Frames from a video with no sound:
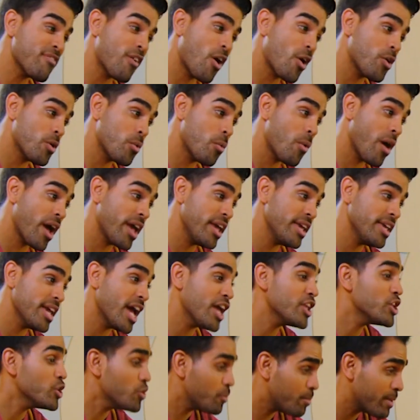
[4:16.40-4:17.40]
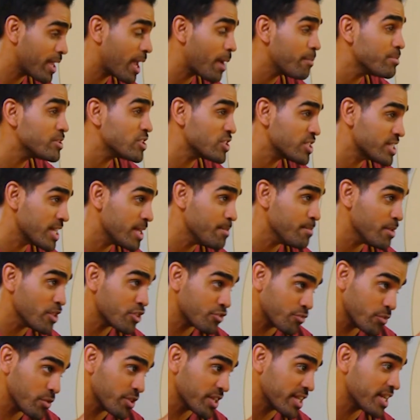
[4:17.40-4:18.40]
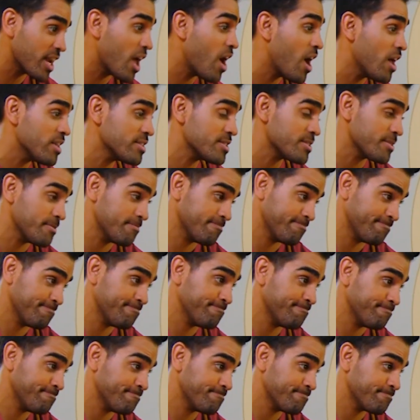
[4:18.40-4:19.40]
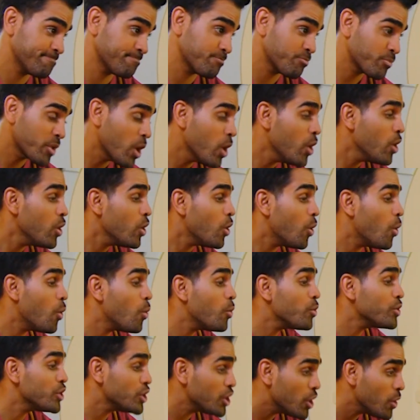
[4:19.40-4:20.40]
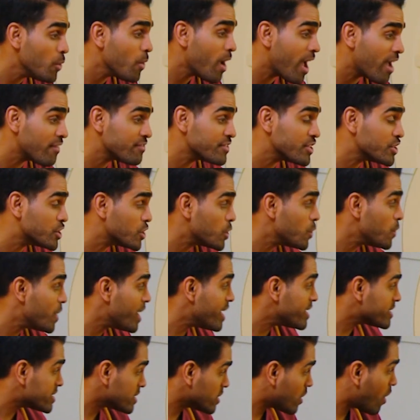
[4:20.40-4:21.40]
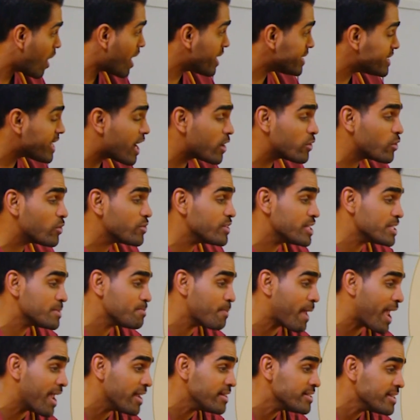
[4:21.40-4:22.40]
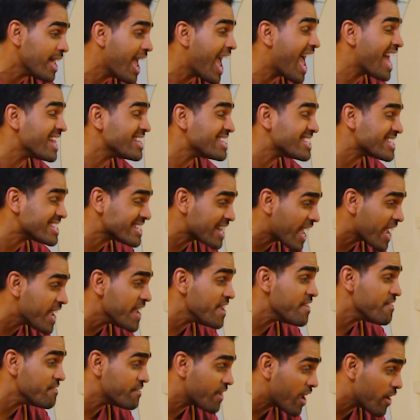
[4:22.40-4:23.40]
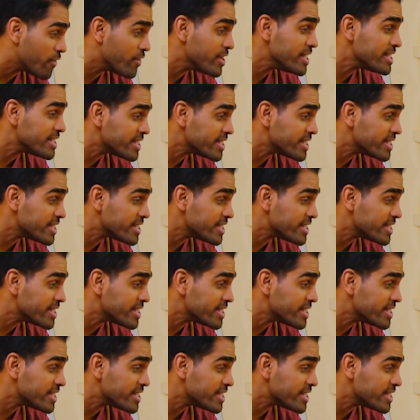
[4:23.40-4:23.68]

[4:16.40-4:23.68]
far away, and you'll be able to see me through the glass. All you have to do is lie down on this bed and stay very